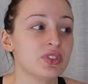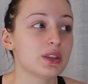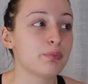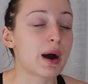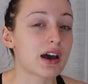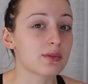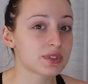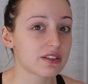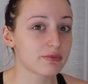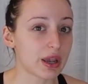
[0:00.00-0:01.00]
the
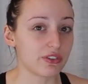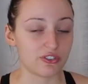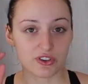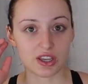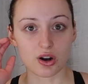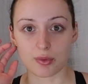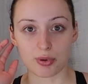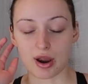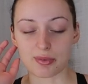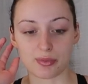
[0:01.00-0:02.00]
bottoms of my feet are
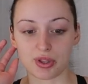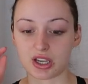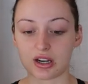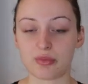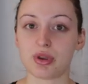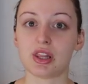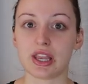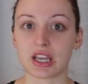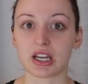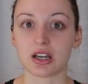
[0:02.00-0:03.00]
probably gonna be
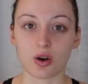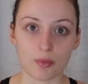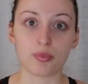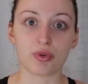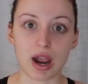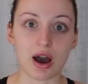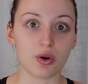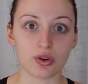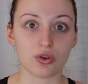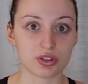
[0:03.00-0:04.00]
like
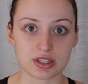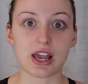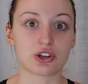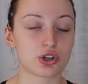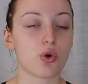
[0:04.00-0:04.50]
brown slash